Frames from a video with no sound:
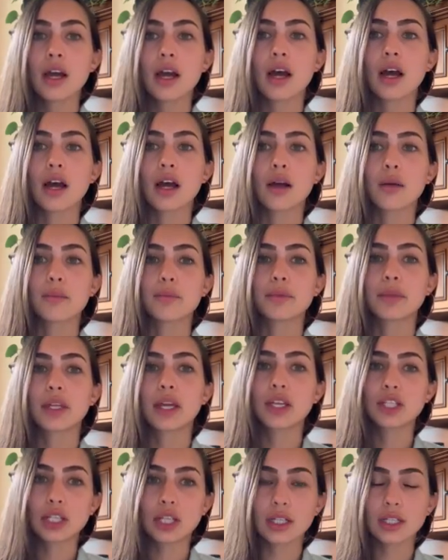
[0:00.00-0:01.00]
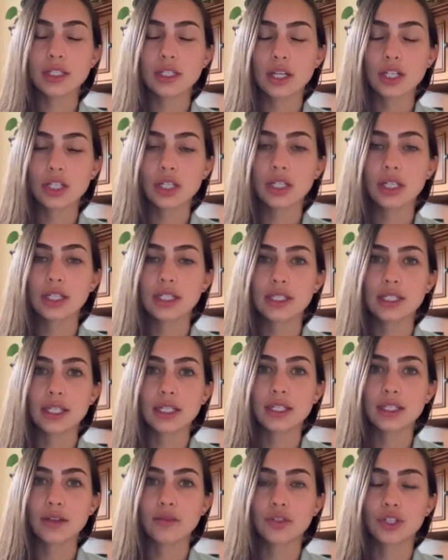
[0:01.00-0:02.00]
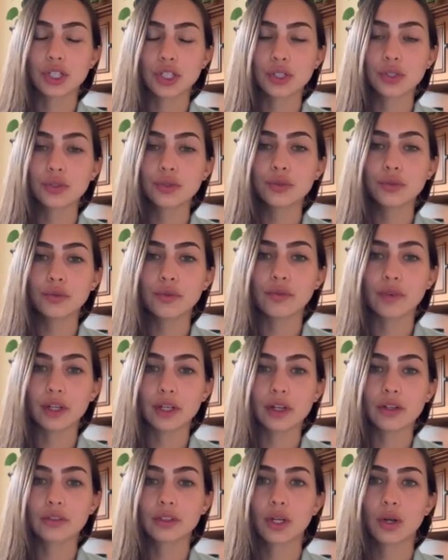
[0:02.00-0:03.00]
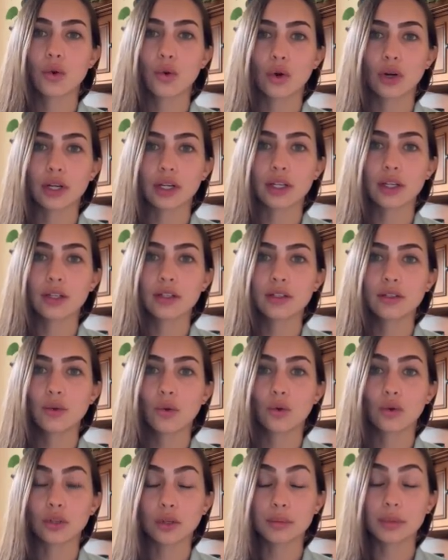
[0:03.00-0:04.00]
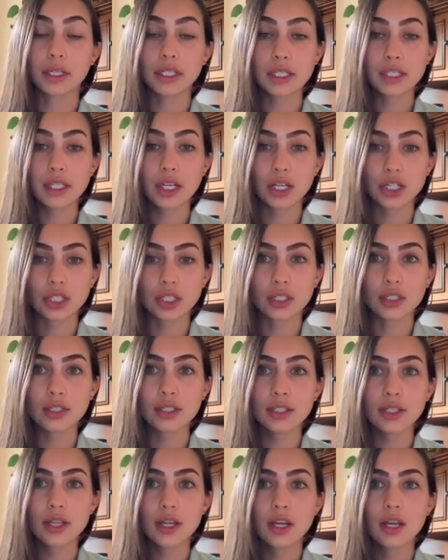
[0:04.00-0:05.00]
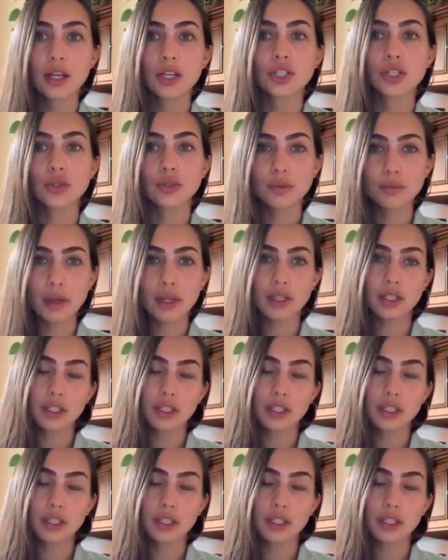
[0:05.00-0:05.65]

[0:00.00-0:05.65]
The HL extension consists of 2 video recorded oral presentations chosen by the